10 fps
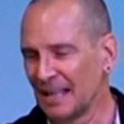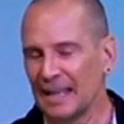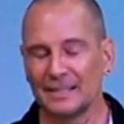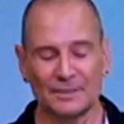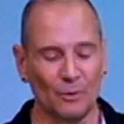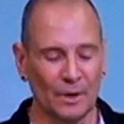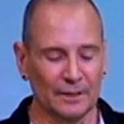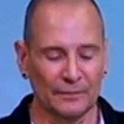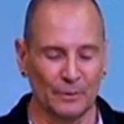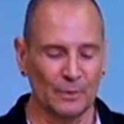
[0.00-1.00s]
It's so
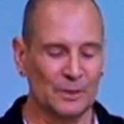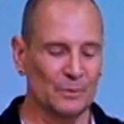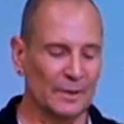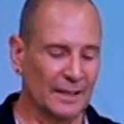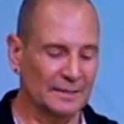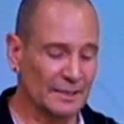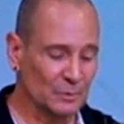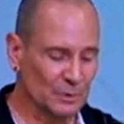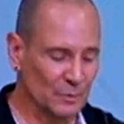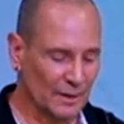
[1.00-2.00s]
wonderful when you realize, this
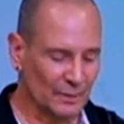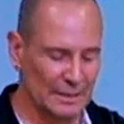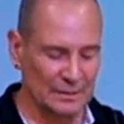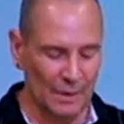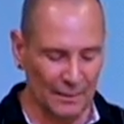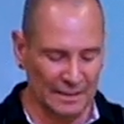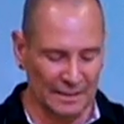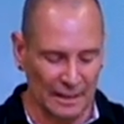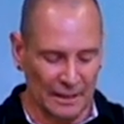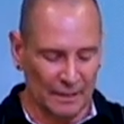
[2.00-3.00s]
was one of the reasons why we did
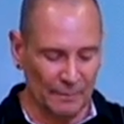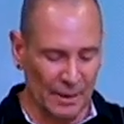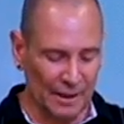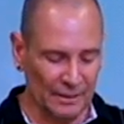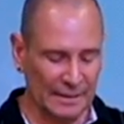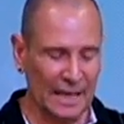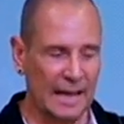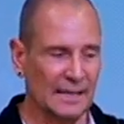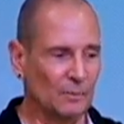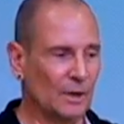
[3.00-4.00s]
the Byron
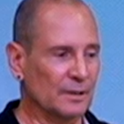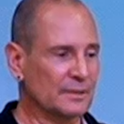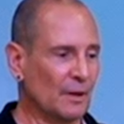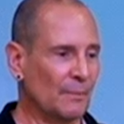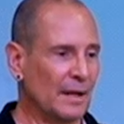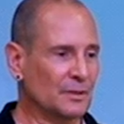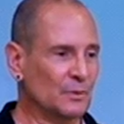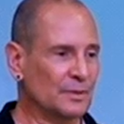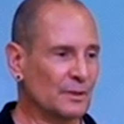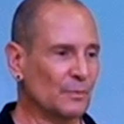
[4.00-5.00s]
Katie work so much,
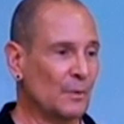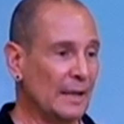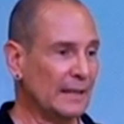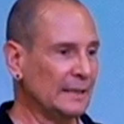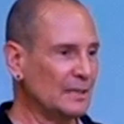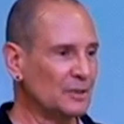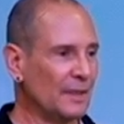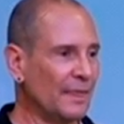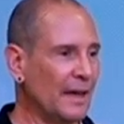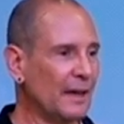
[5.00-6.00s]
was the
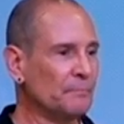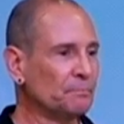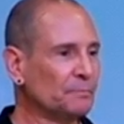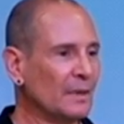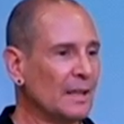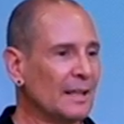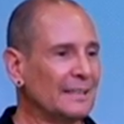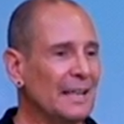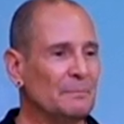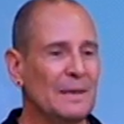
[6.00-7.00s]
recognition that
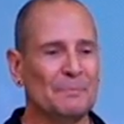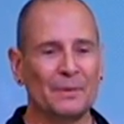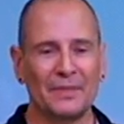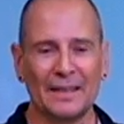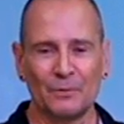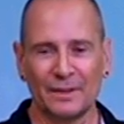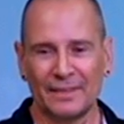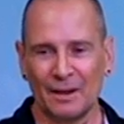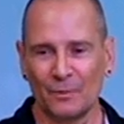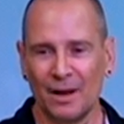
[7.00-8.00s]
let people think what
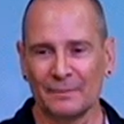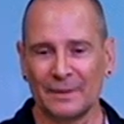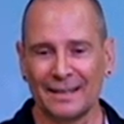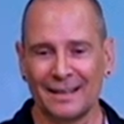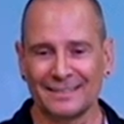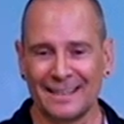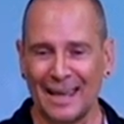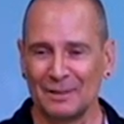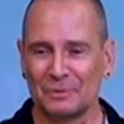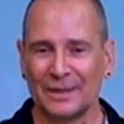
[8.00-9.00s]
they want because
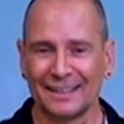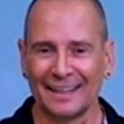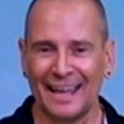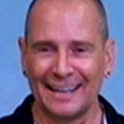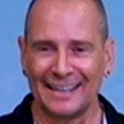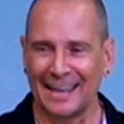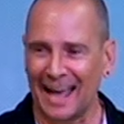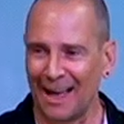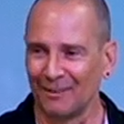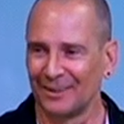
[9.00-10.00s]
they will anyhow.